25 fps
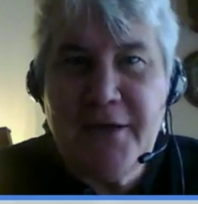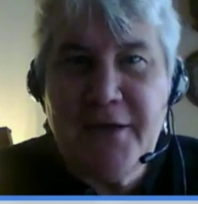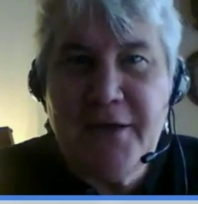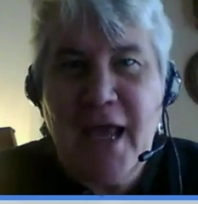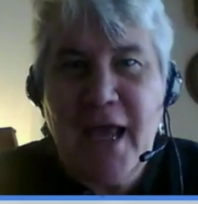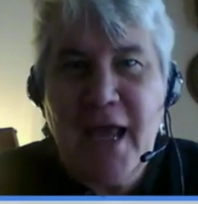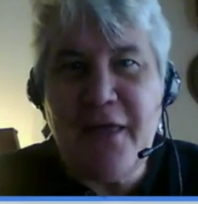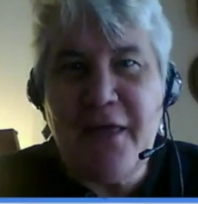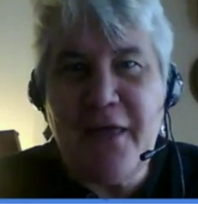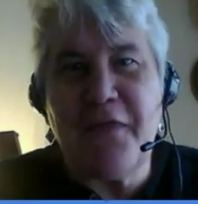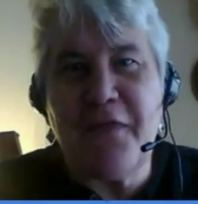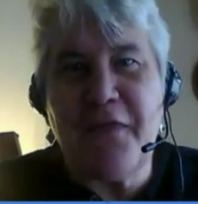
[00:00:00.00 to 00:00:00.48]

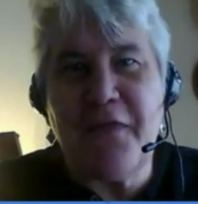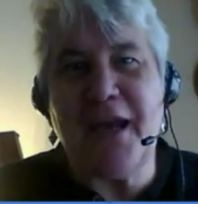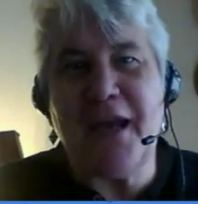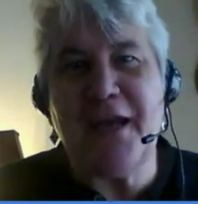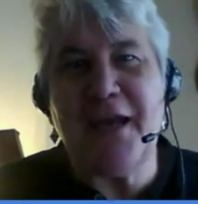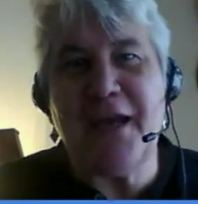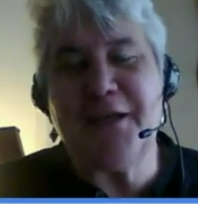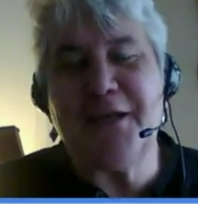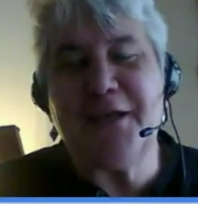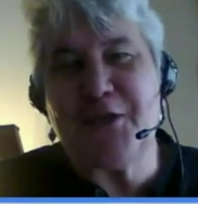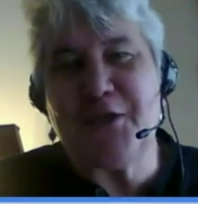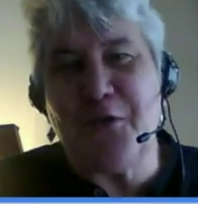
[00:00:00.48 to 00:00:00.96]

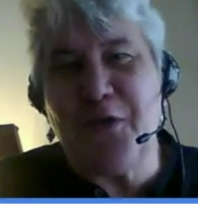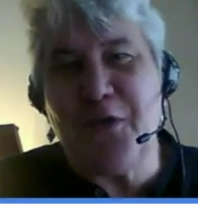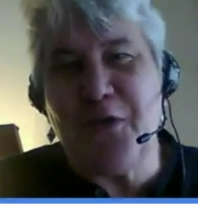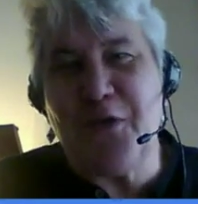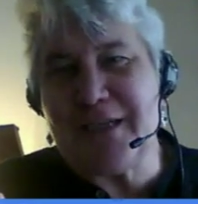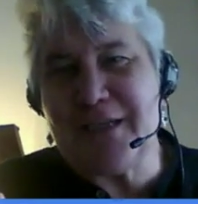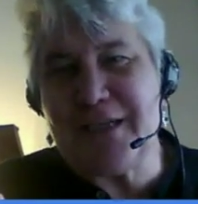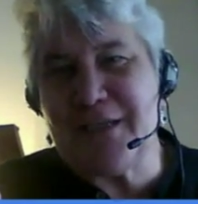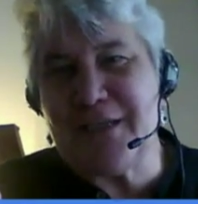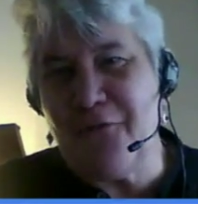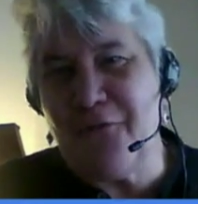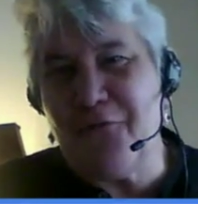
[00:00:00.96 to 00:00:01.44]
then, so
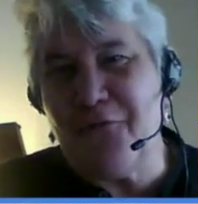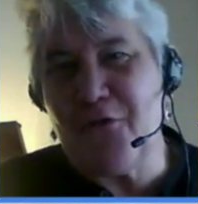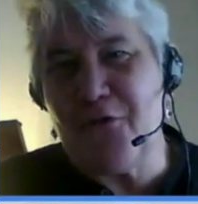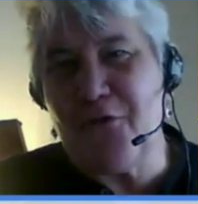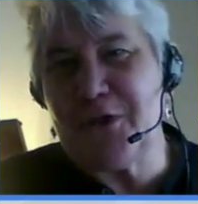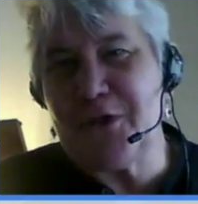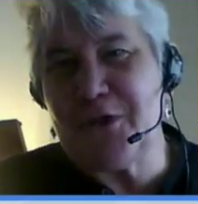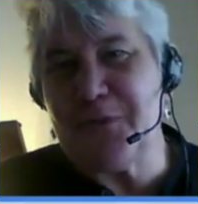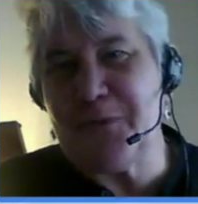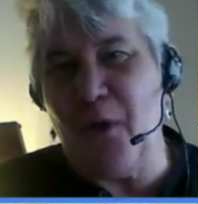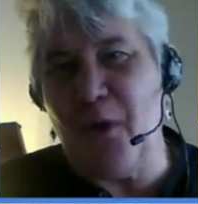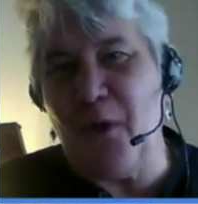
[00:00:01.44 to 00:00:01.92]
that's the
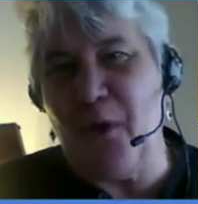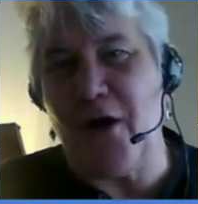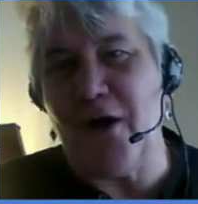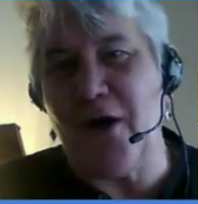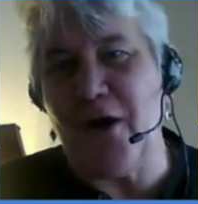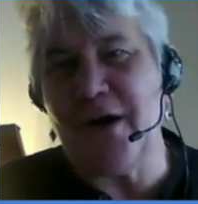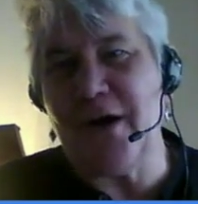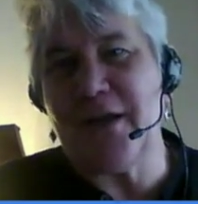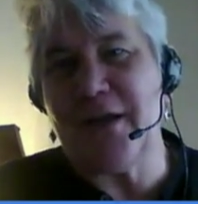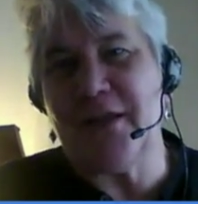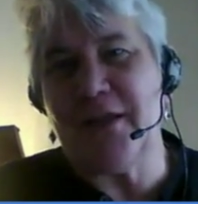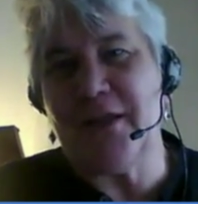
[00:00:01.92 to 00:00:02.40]
first
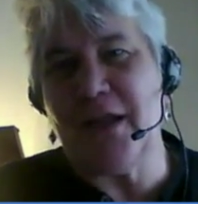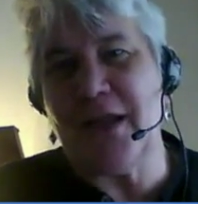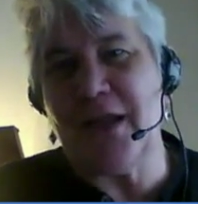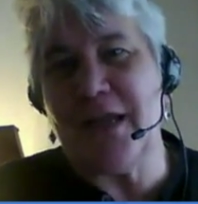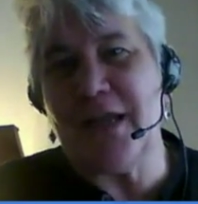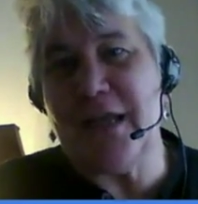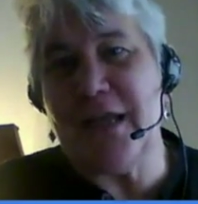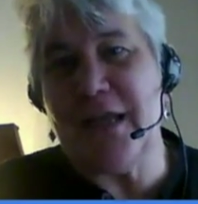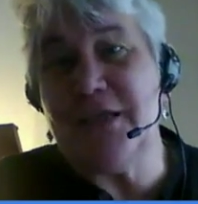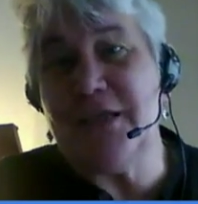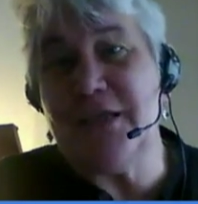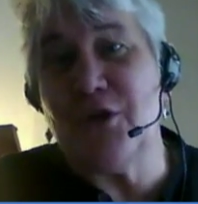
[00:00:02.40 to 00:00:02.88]
part,
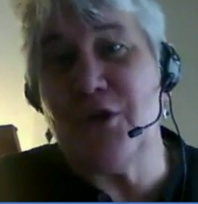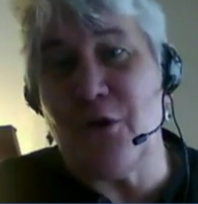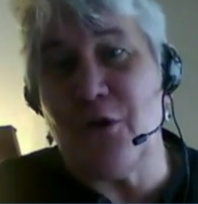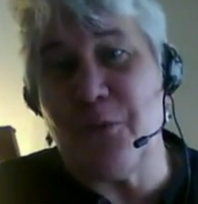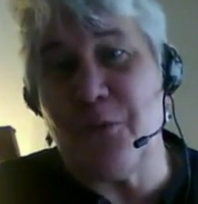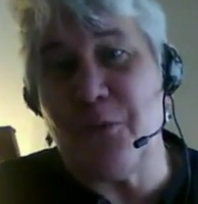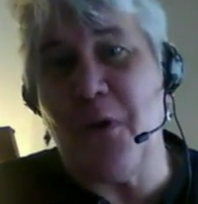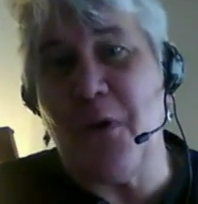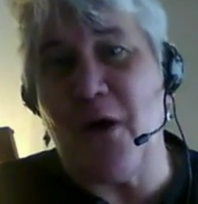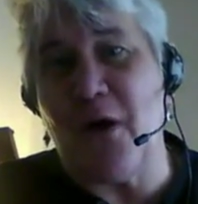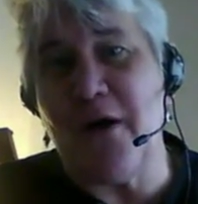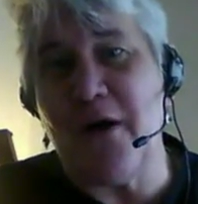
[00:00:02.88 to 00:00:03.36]
the easier
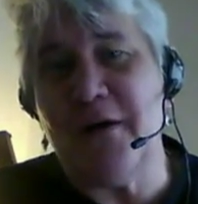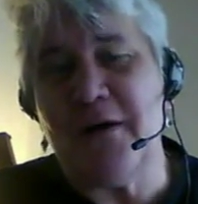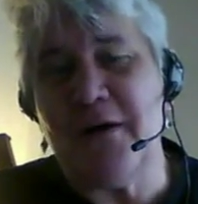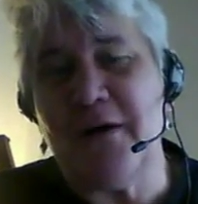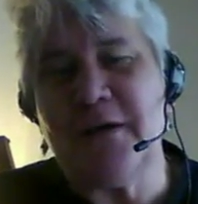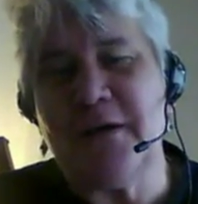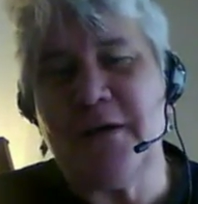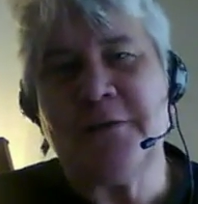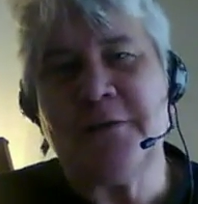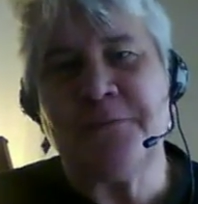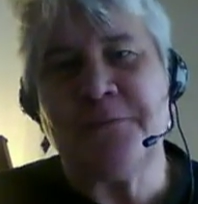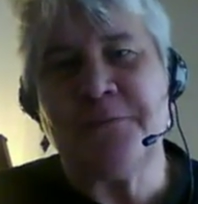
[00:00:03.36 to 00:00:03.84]

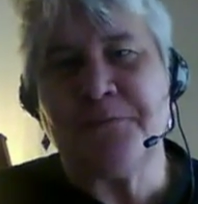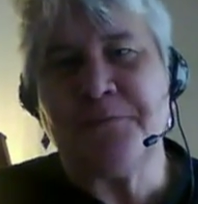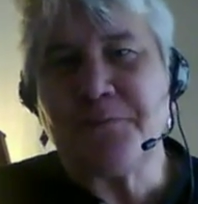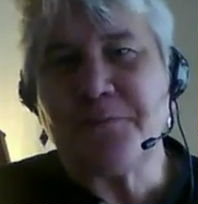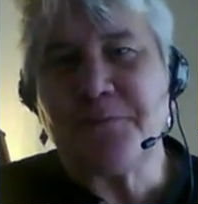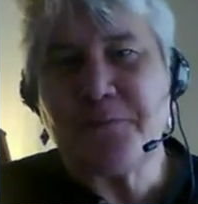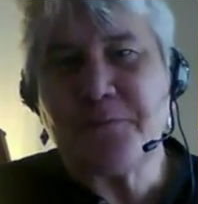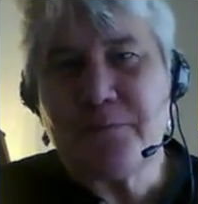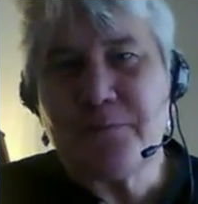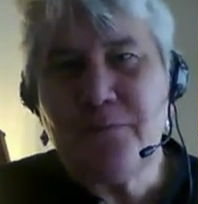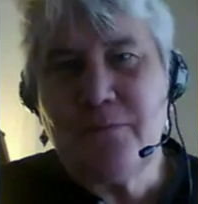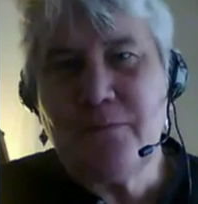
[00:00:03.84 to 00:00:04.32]
part
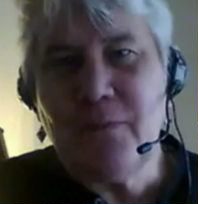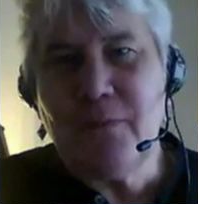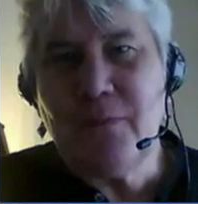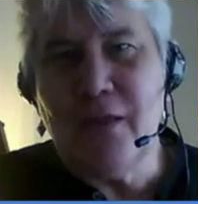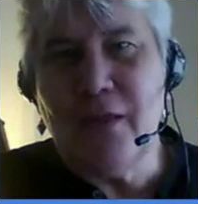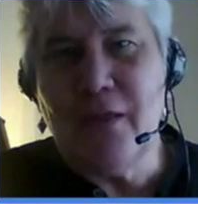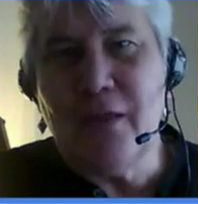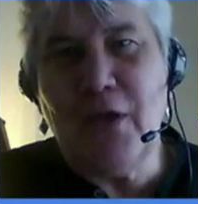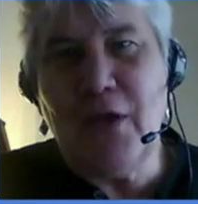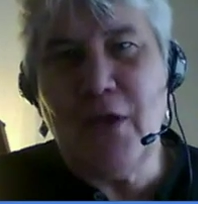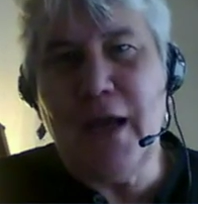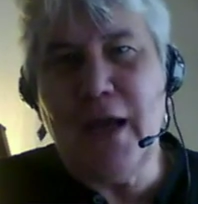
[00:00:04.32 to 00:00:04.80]

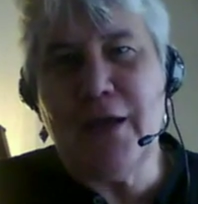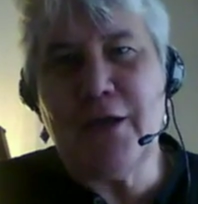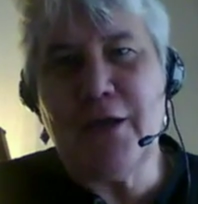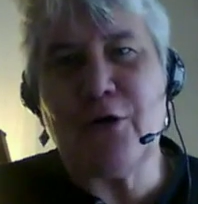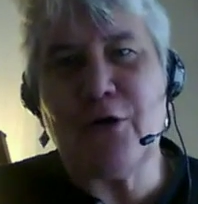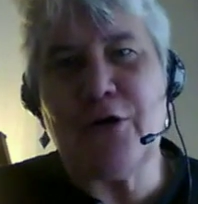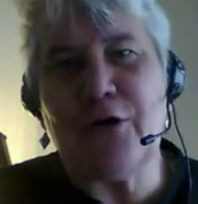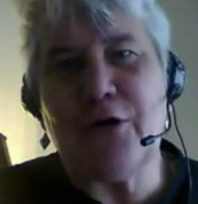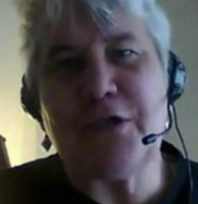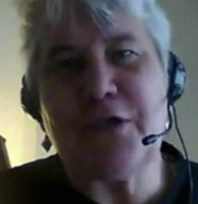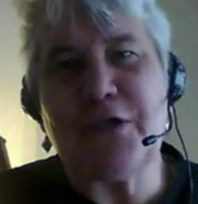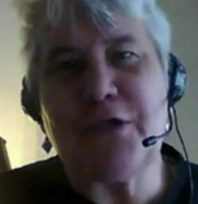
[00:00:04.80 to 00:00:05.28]
that I
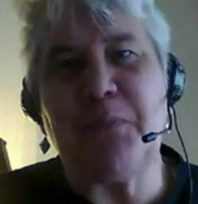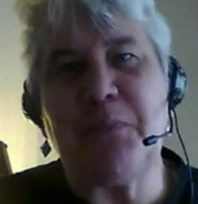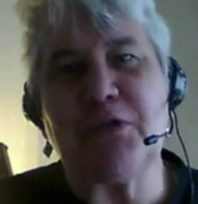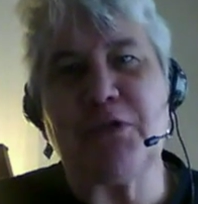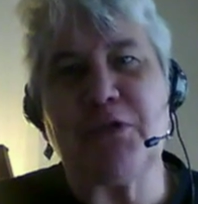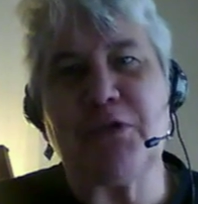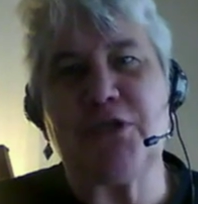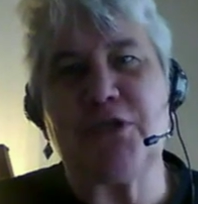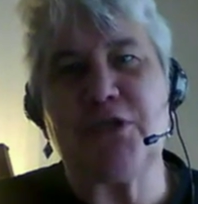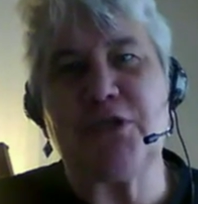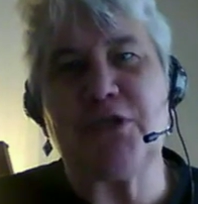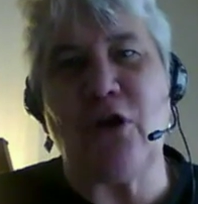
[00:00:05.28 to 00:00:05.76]
encourage people
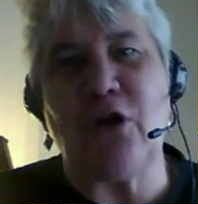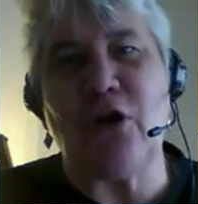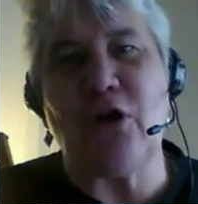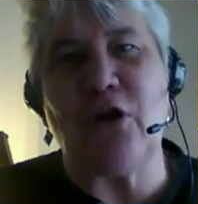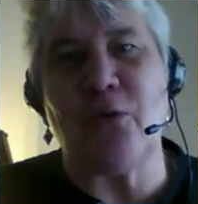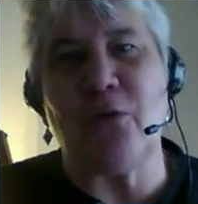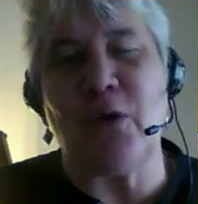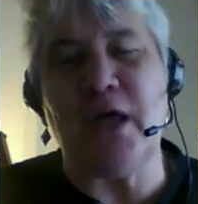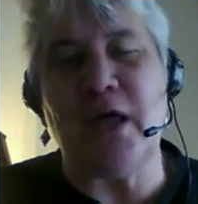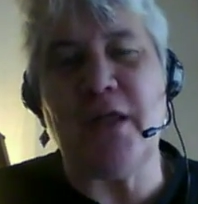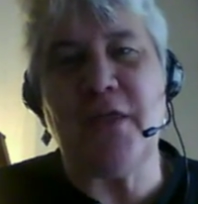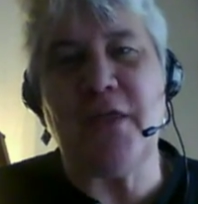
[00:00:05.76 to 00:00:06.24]
to
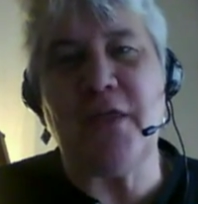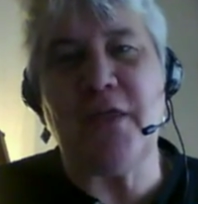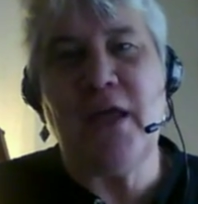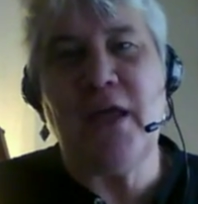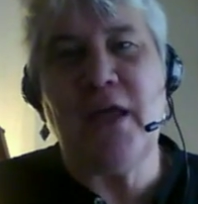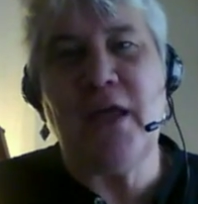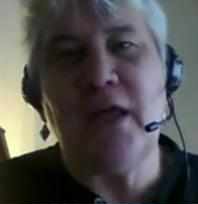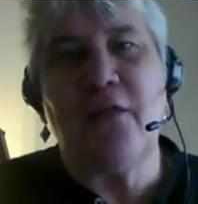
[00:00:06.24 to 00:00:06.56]
start with.